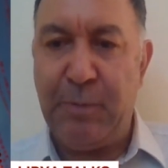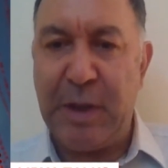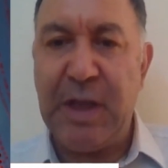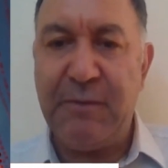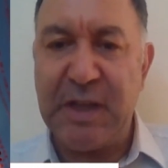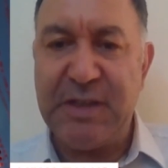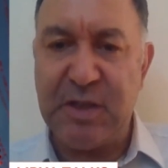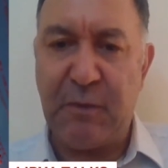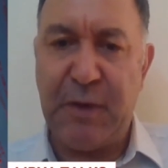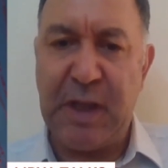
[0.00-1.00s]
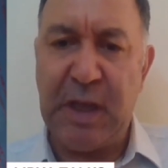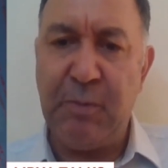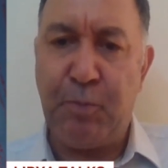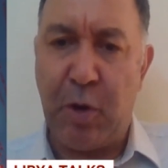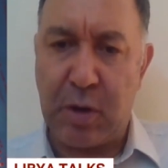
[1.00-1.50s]
I believe this is a
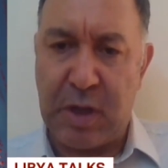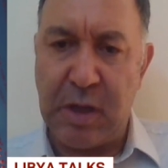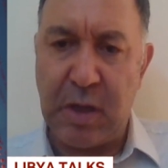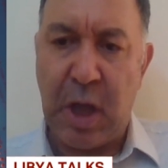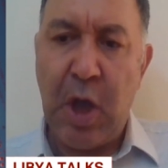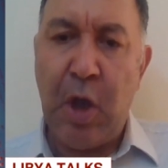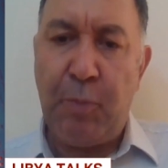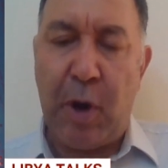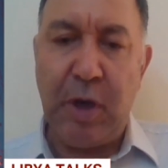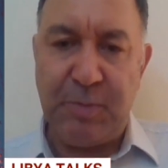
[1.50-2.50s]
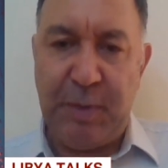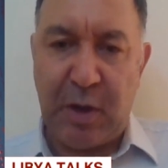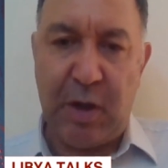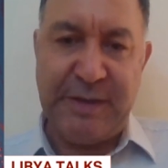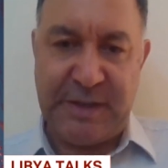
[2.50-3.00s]
very important point
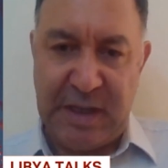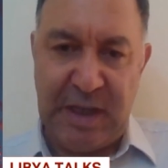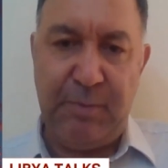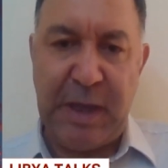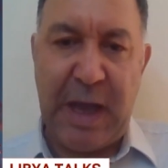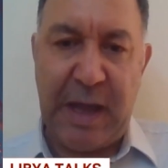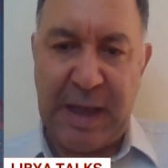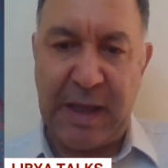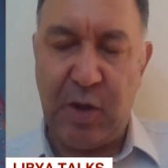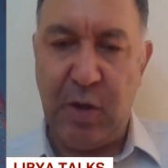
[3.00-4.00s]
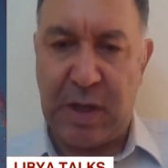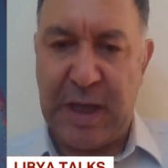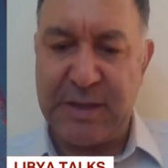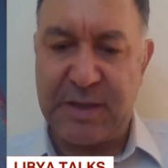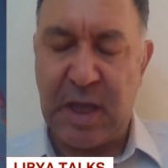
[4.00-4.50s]
because Libya, like your
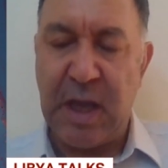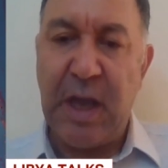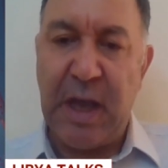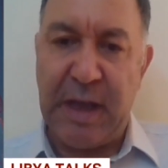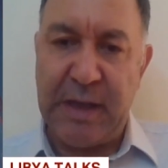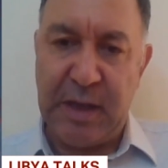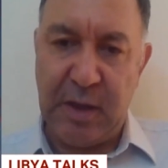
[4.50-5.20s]
guest, uh, uh,